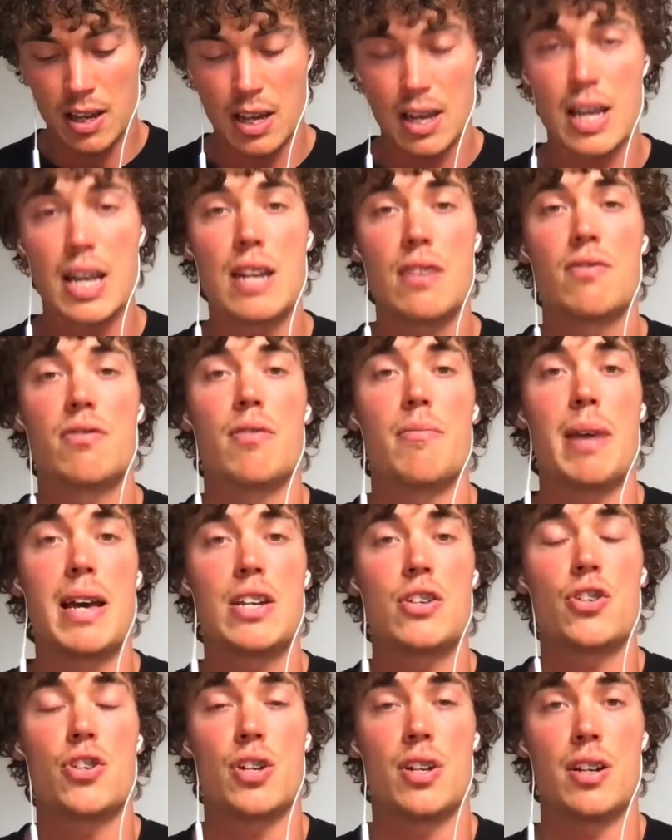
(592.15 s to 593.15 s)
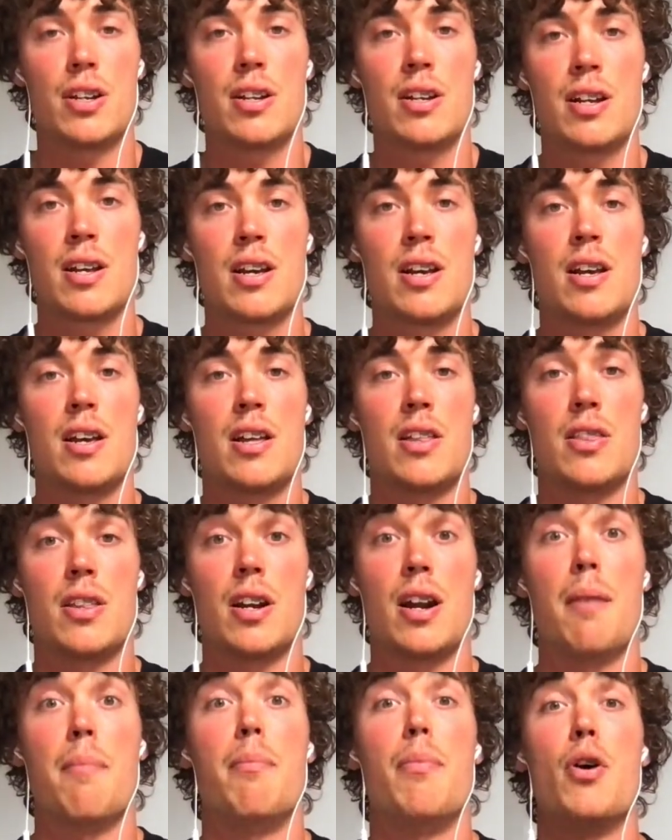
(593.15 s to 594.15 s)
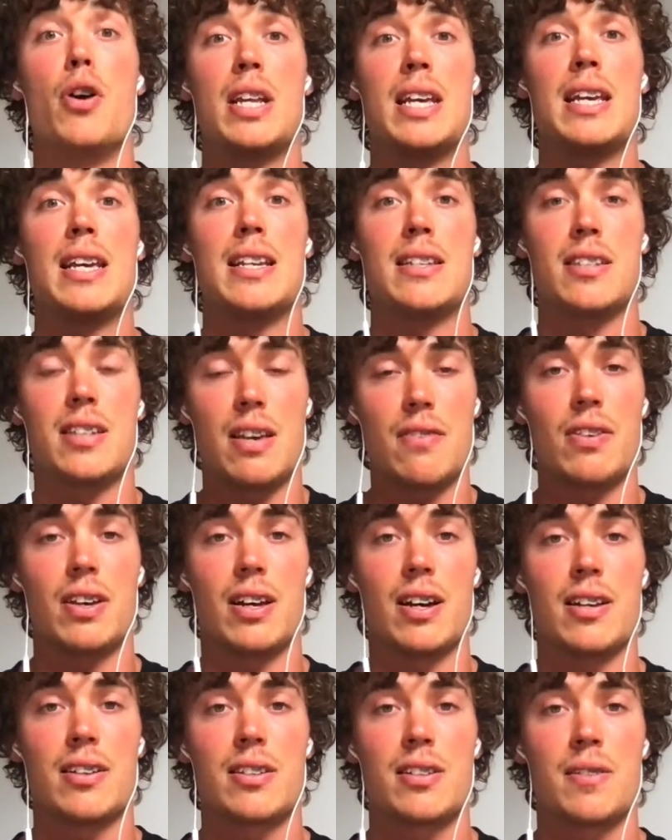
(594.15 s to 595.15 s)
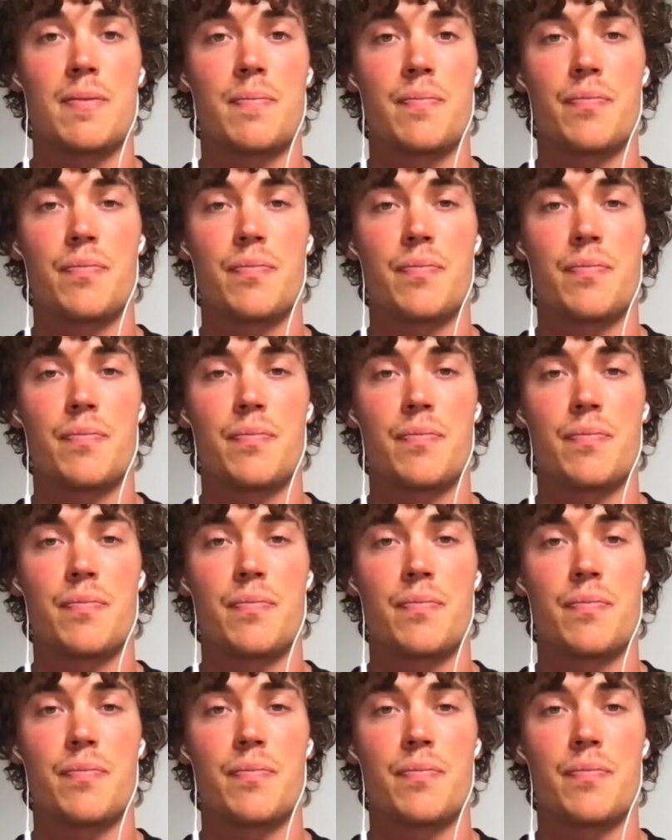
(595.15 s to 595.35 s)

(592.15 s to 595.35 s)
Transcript: information that our body is giving us.